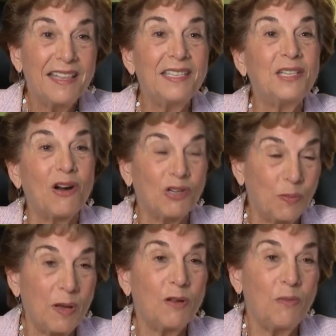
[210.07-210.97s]
the
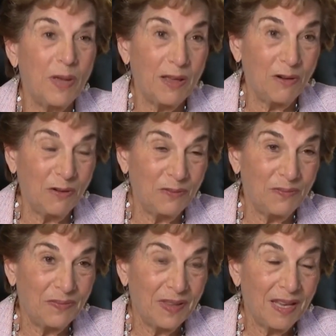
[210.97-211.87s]
Star-Spangled Banner.
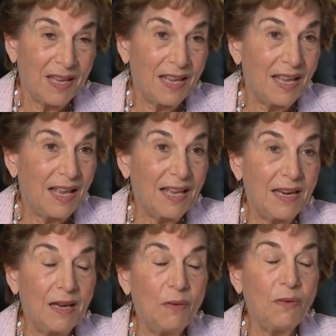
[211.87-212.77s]

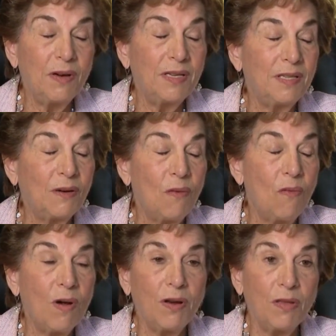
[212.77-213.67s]
And it was
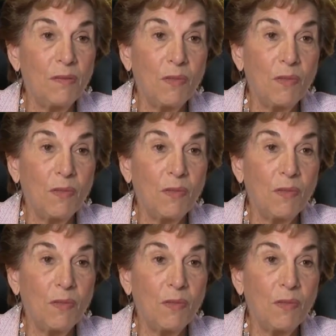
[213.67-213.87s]
one of the